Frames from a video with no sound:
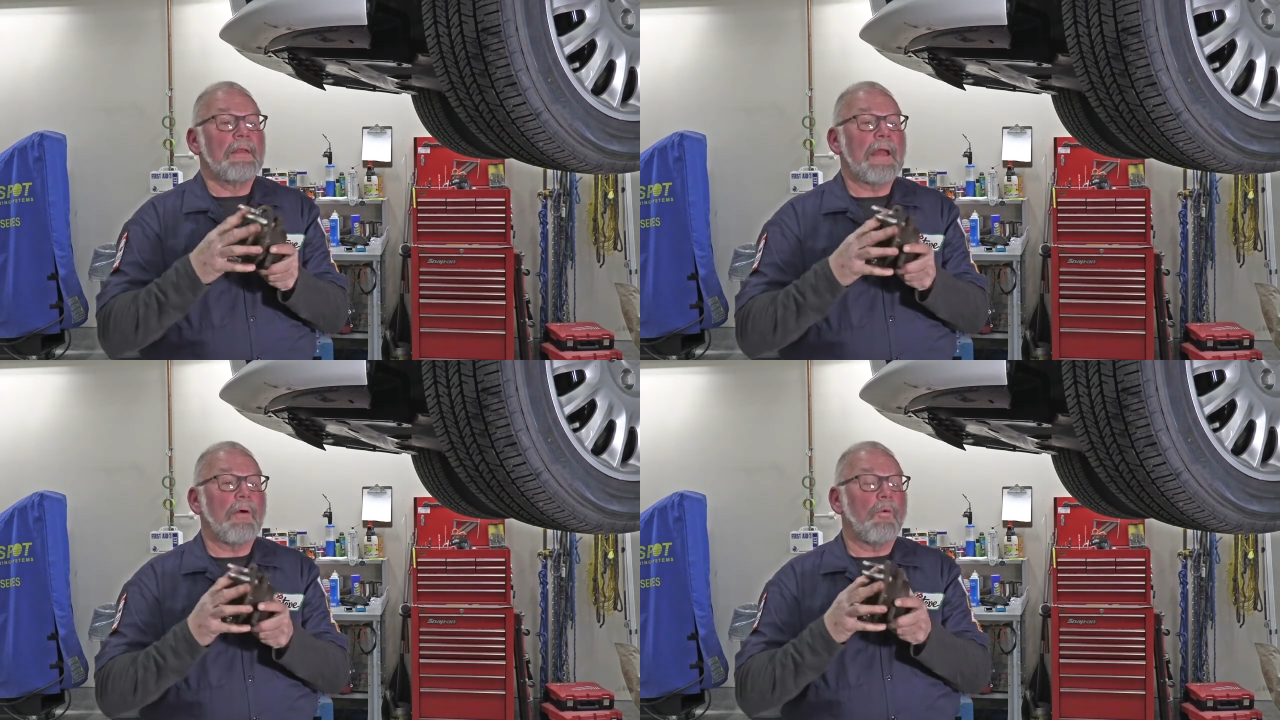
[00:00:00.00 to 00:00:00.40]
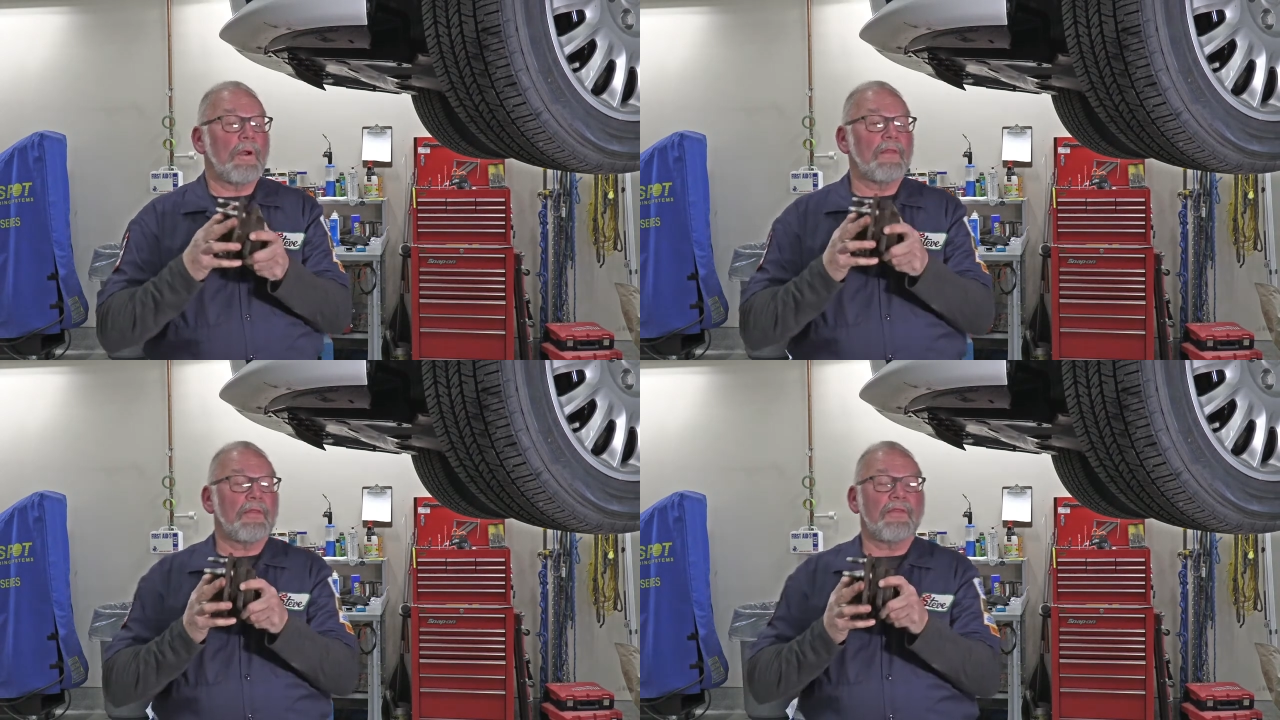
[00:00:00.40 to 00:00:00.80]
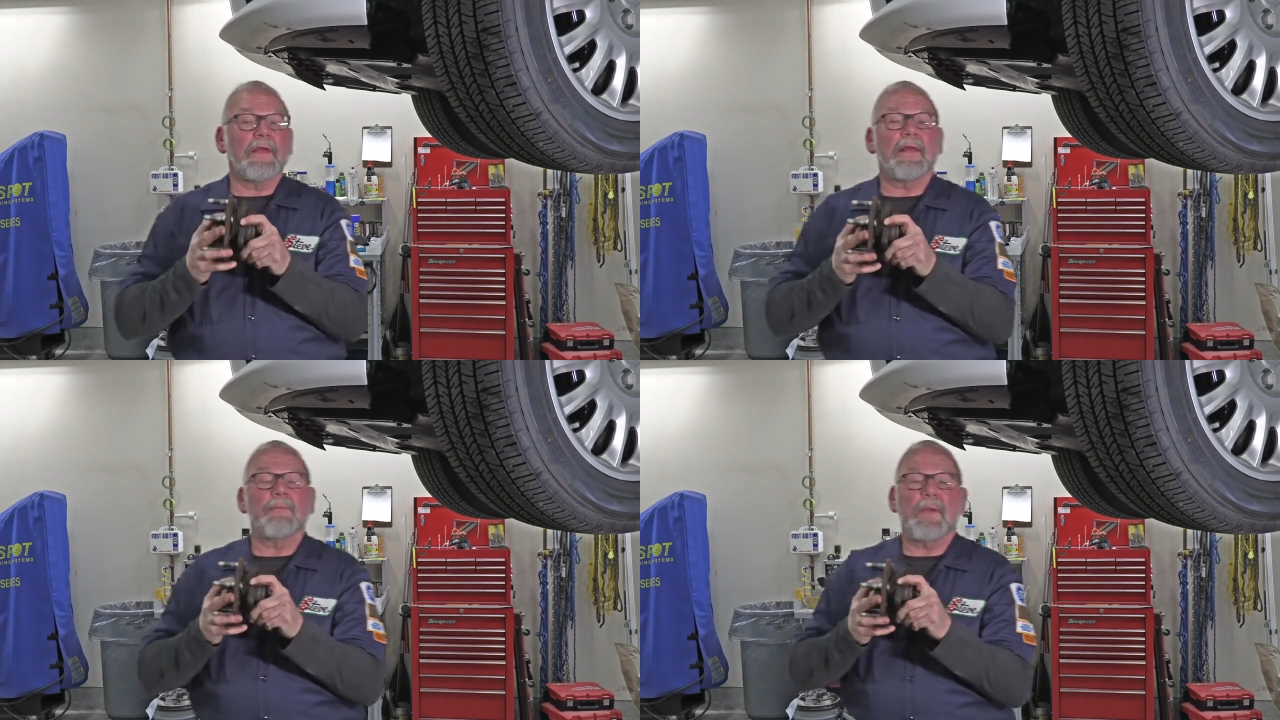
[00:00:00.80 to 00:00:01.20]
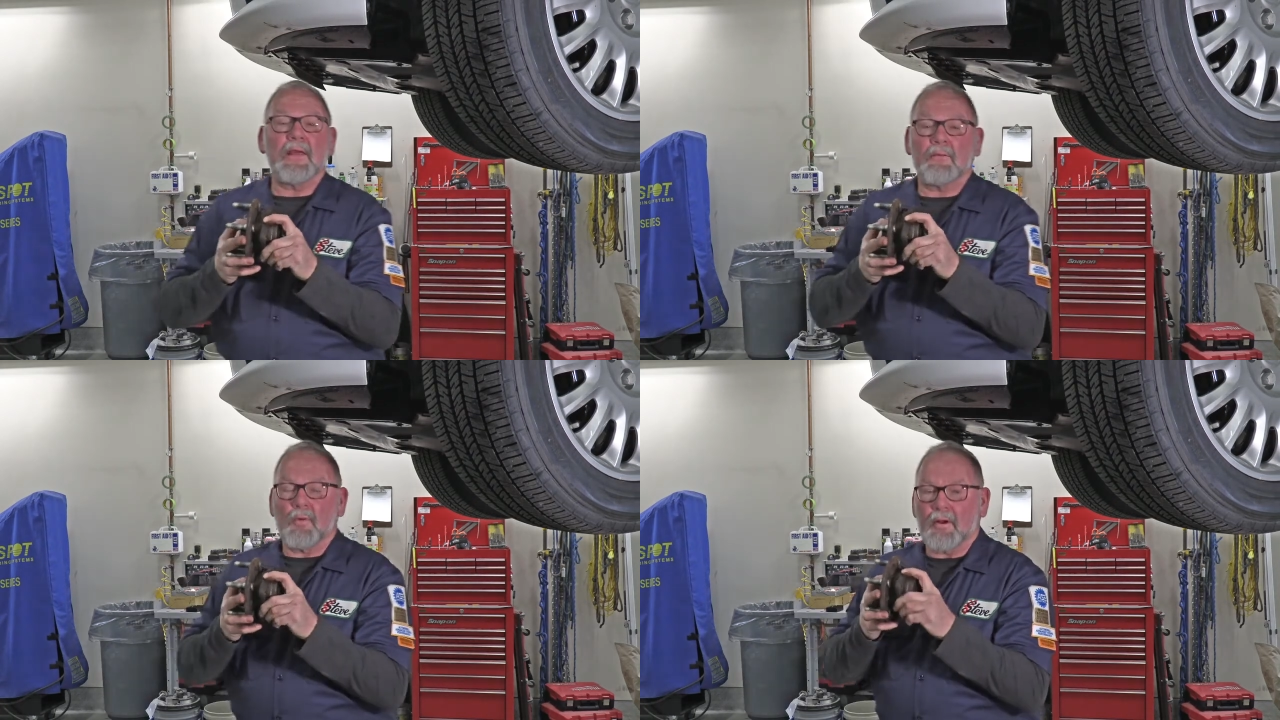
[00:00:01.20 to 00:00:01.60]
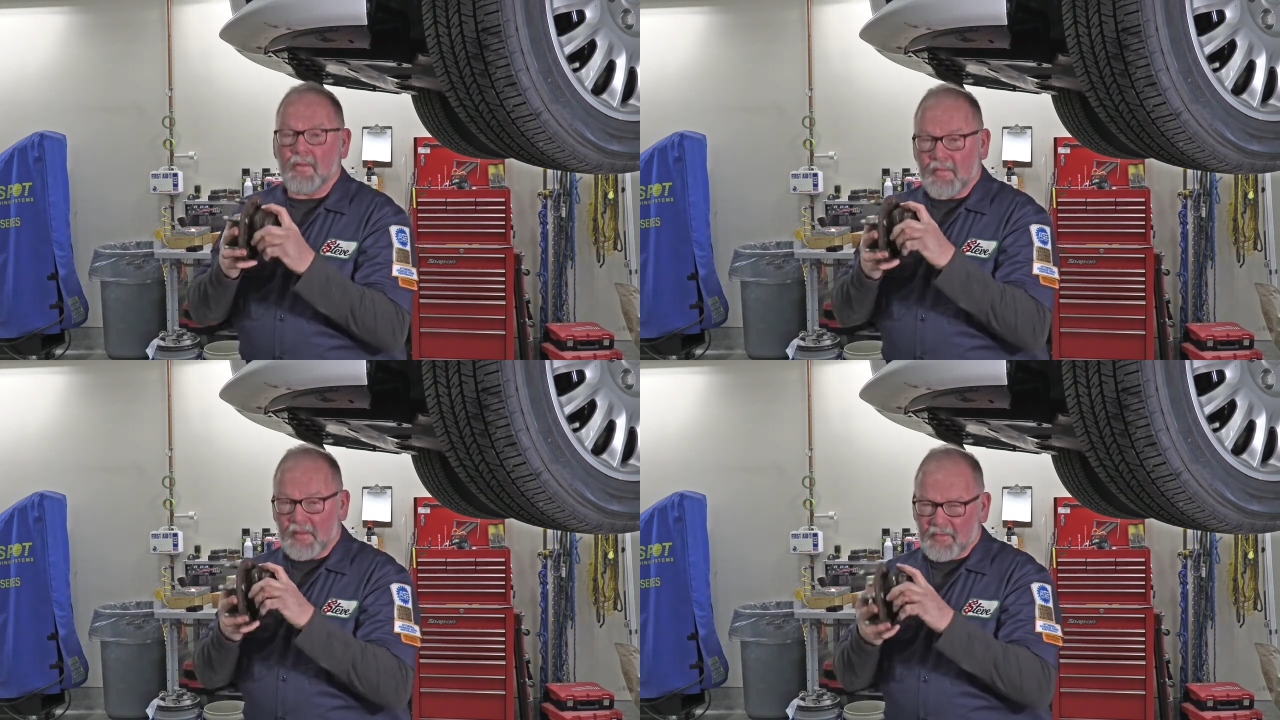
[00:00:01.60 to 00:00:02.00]
Now, one of the
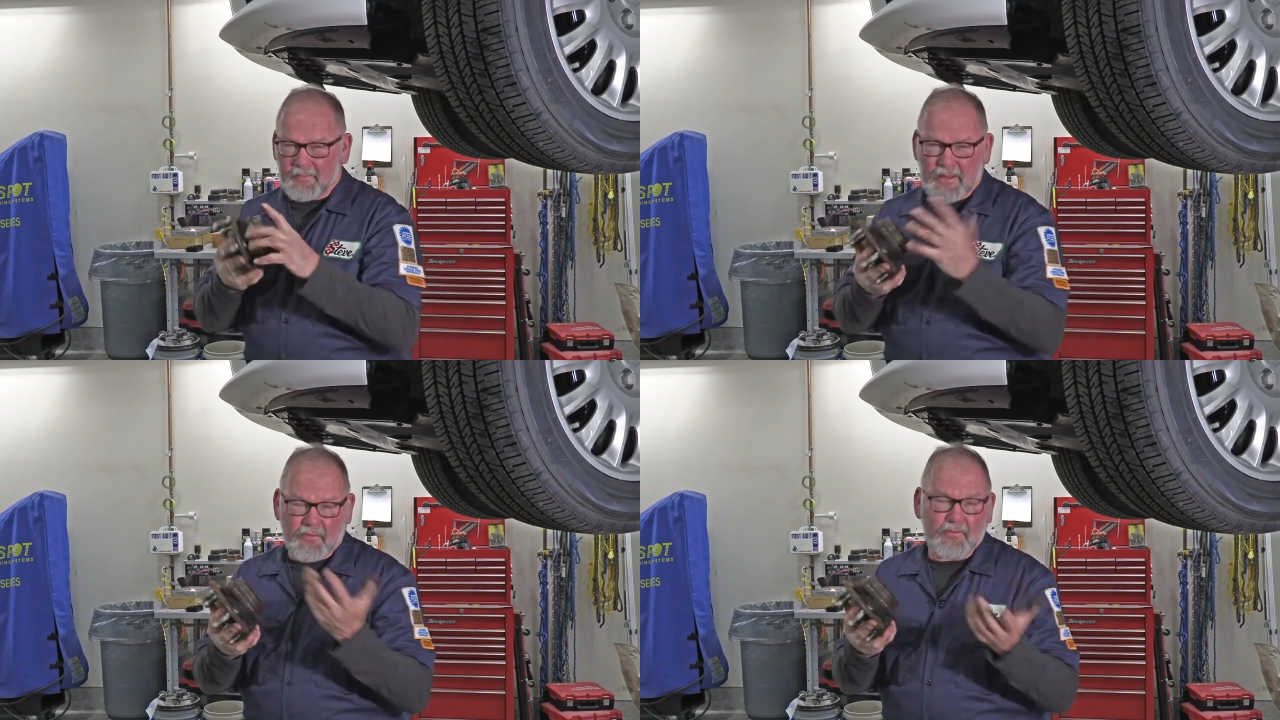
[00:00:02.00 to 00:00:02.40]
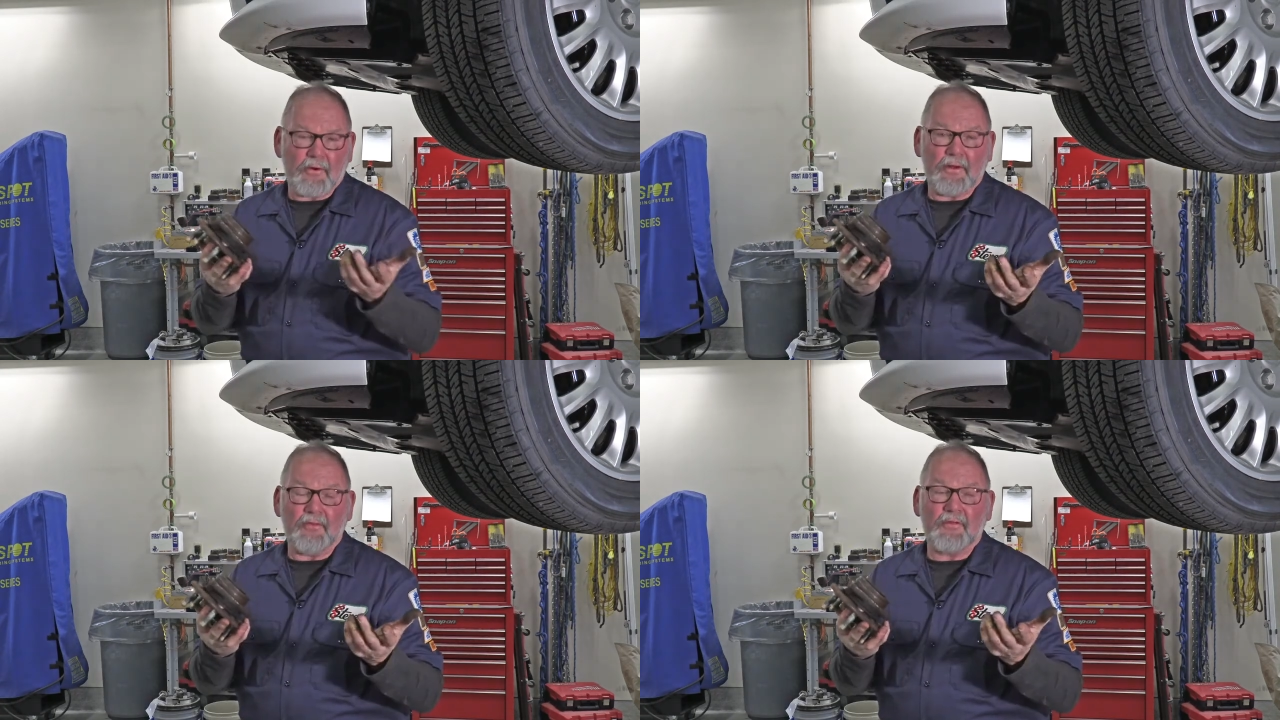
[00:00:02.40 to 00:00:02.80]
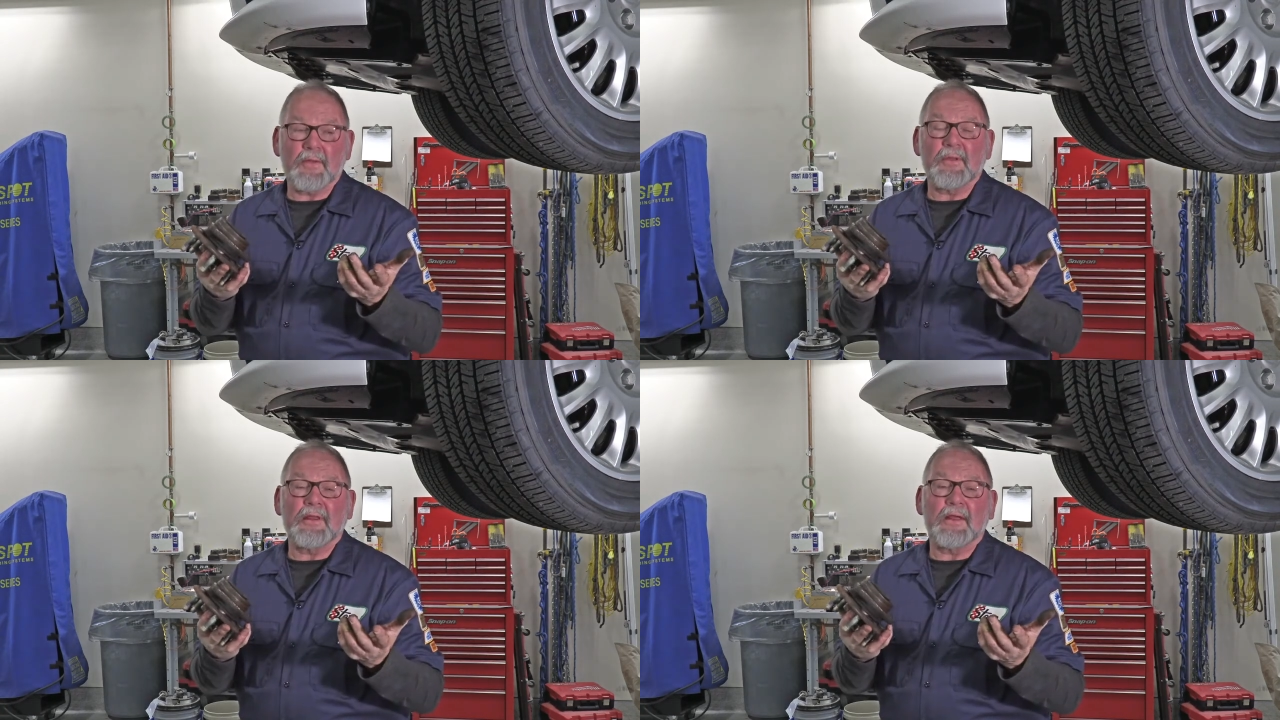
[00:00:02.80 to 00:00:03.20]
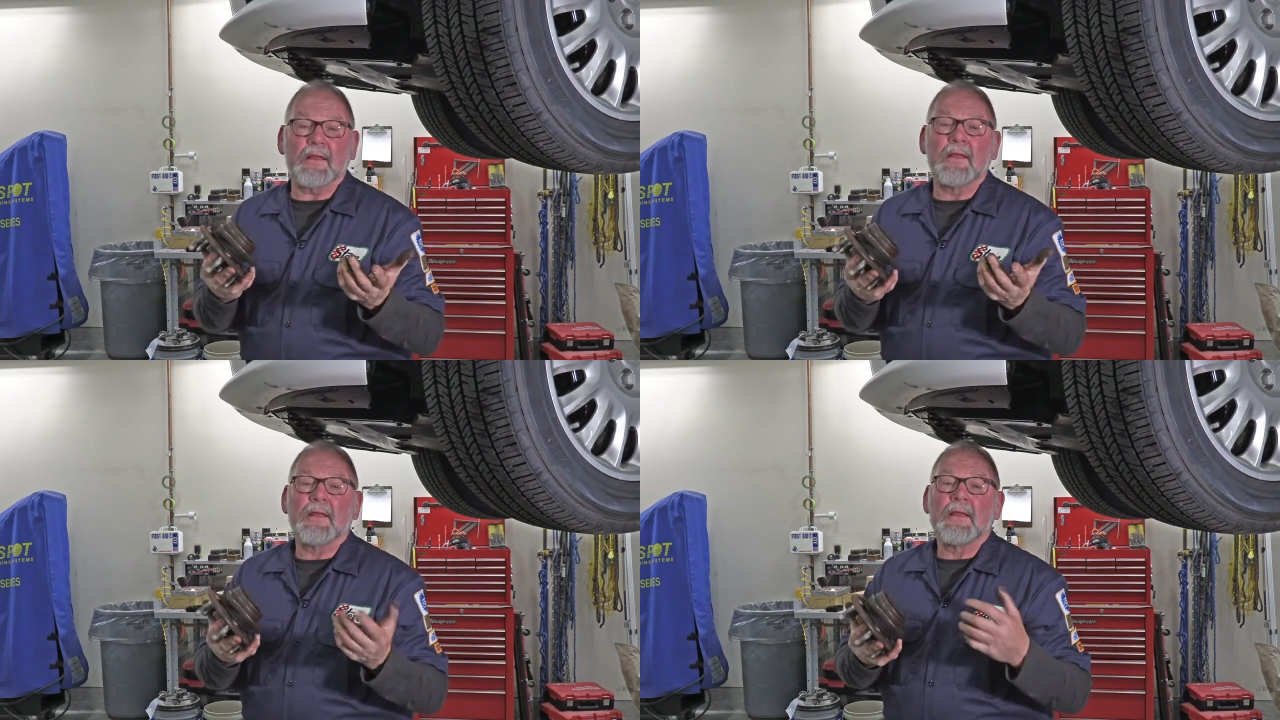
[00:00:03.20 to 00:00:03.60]
things it may start exhibiting